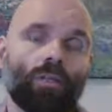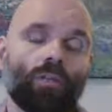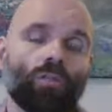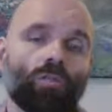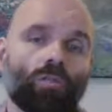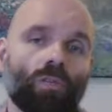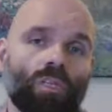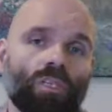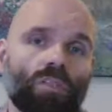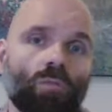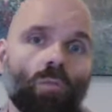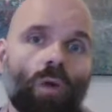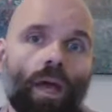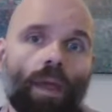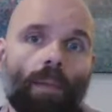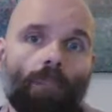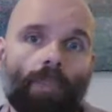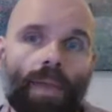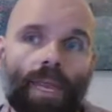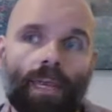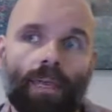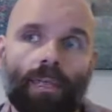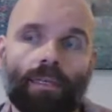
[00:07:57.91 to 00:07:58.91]
the reason why I'm
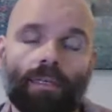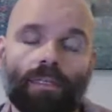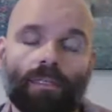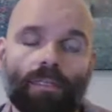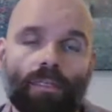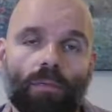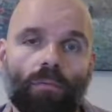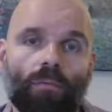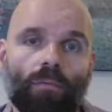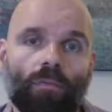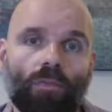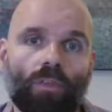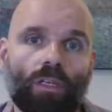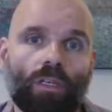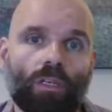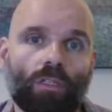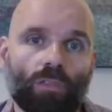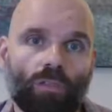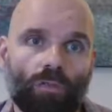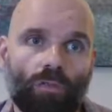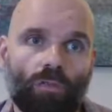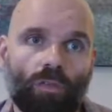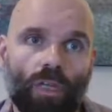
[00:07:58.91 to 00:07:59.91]
making some of
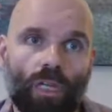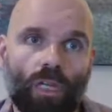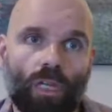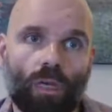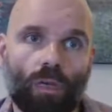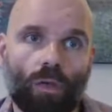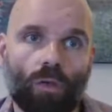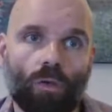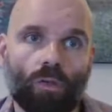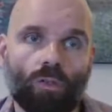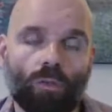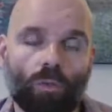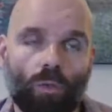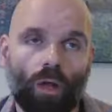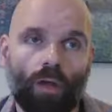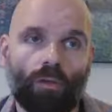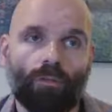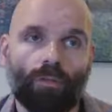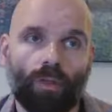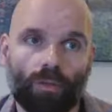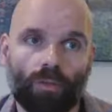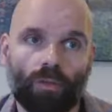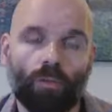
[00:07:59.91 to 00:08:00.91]
these videos I
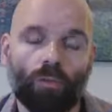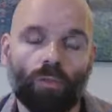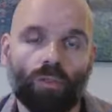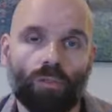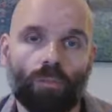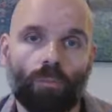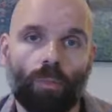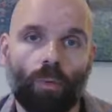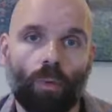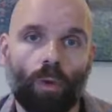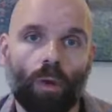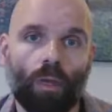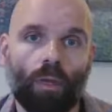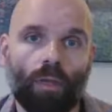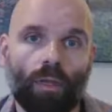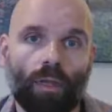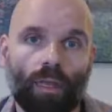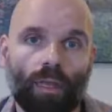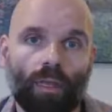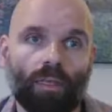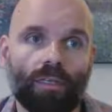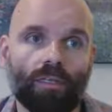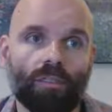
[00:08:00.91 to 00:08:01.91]
felt it was important
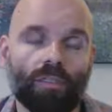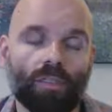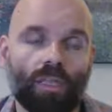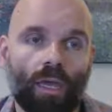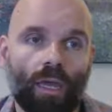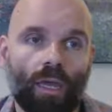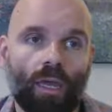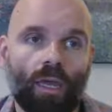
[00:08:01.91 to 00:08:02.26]
is